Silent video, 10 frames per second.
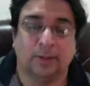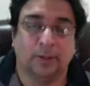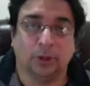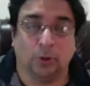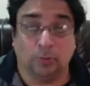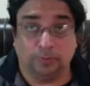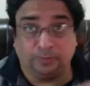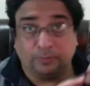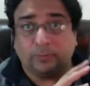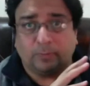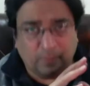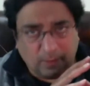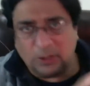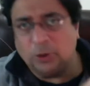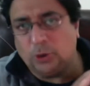So,
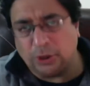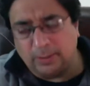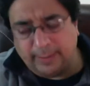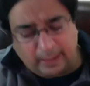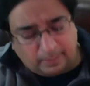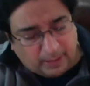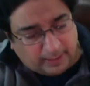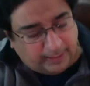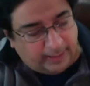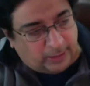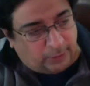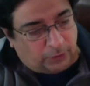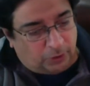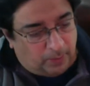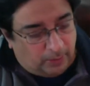social media marketing is for
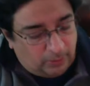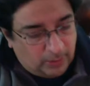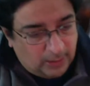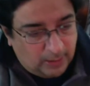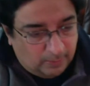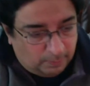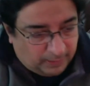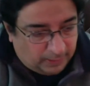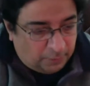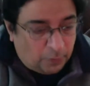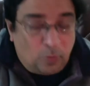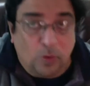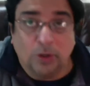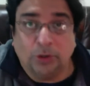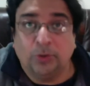tomorrow. But if you
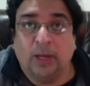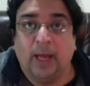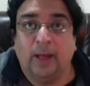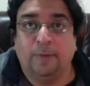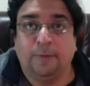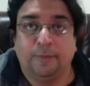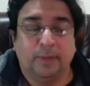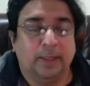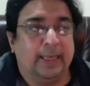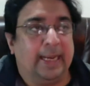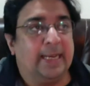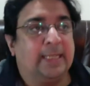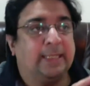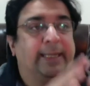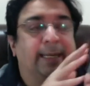want to have
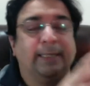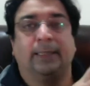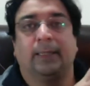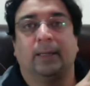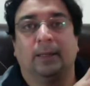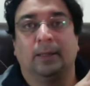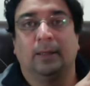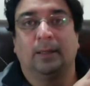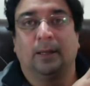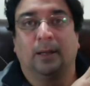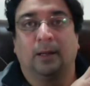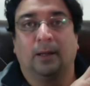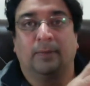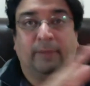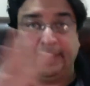instant
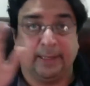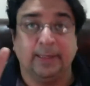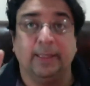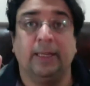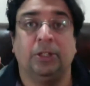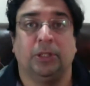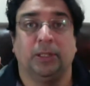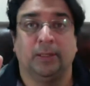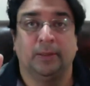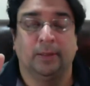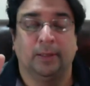recognition,